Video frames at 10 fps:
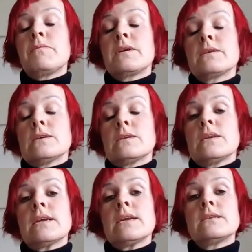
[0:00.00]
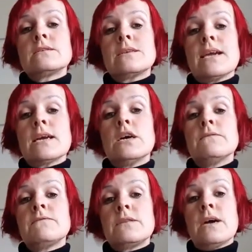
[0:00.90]
because I think it doesn't get
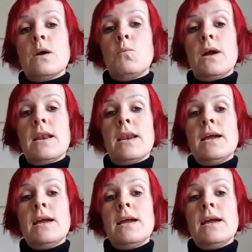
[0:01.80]
covered that well